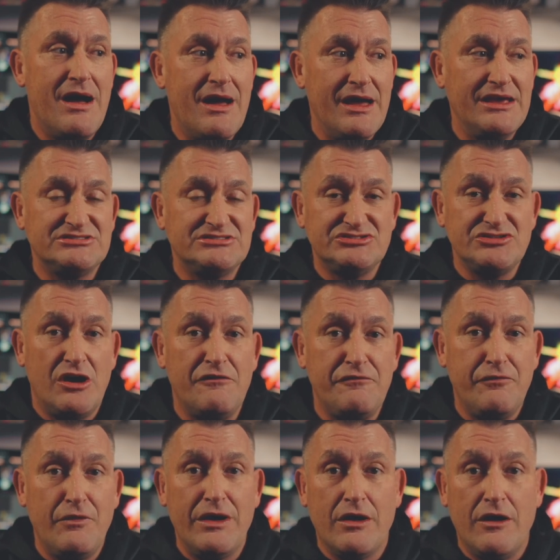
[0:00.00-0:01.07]
my
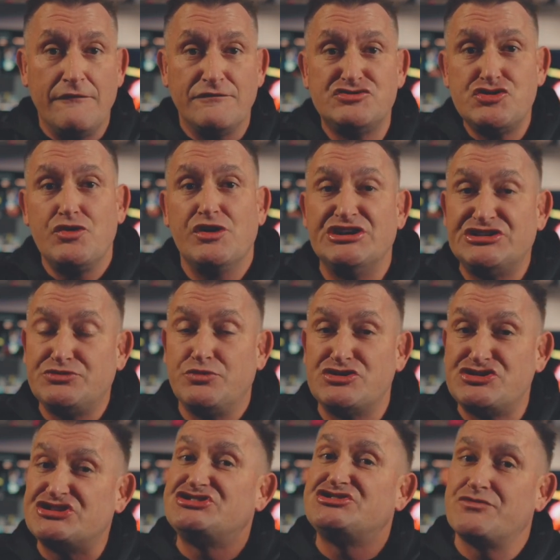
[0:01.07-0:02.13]
software of choice,
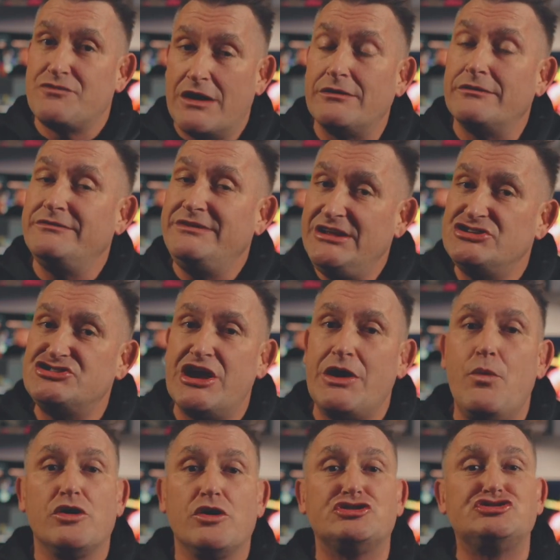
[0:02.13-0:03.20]
which is Serato D
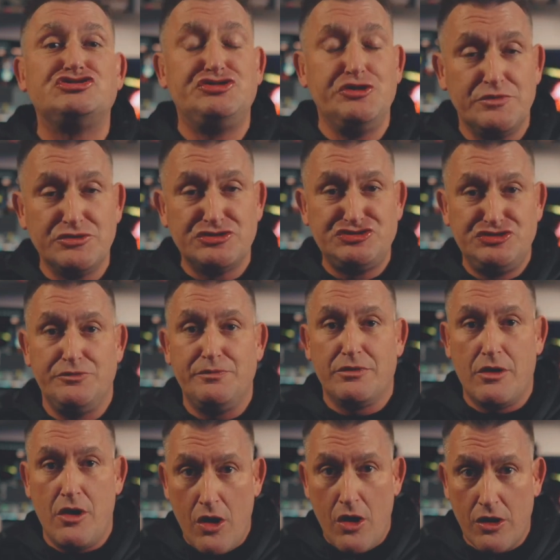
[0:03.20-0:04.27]
J, works super,
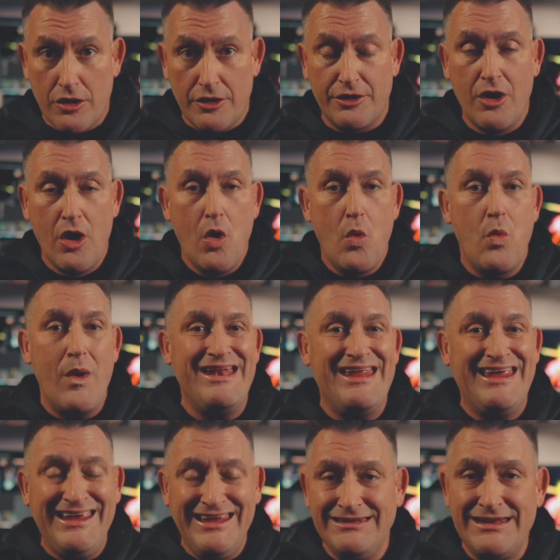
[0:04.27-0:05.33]
super hard
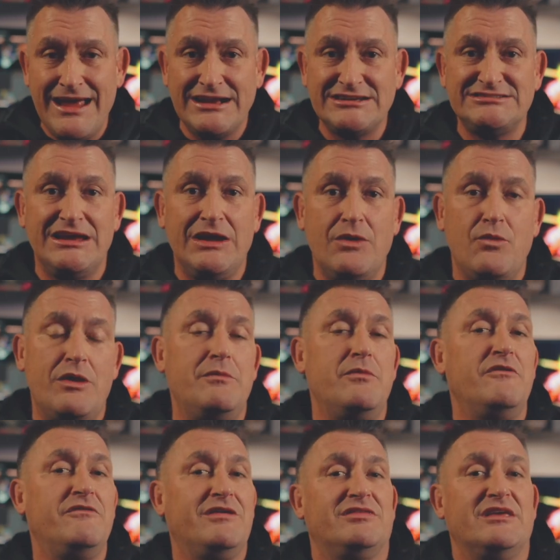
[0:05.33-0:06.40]
when indexing,
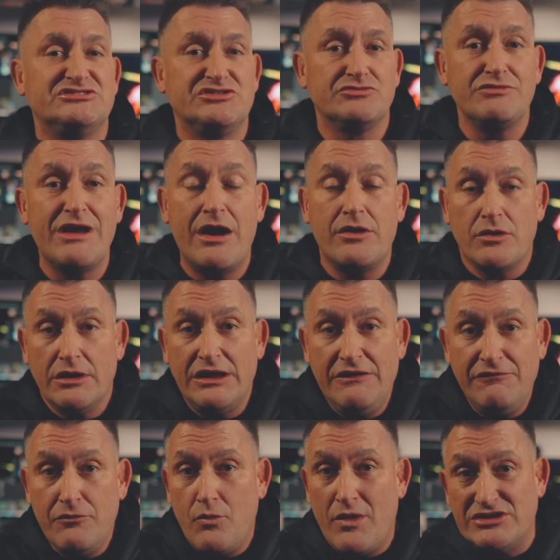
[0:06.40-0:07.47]
when moving things around, or
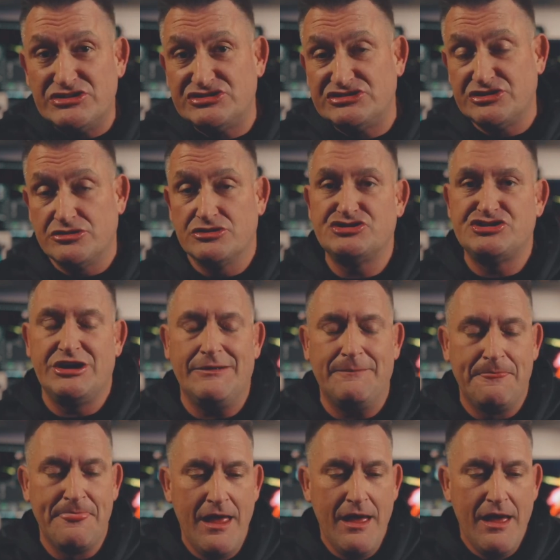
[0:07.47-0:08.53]
even when
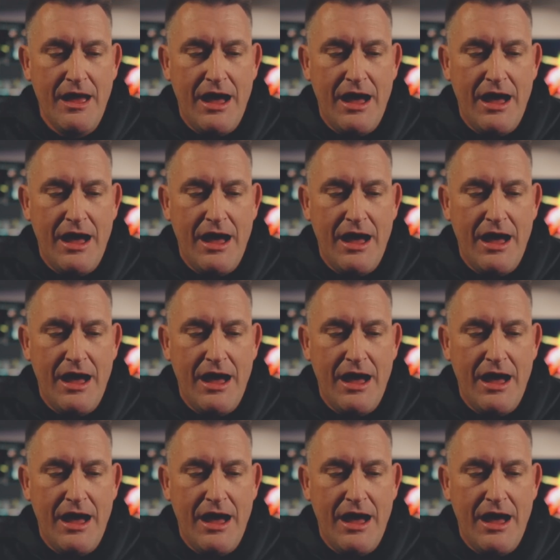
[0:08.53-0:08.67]
searching.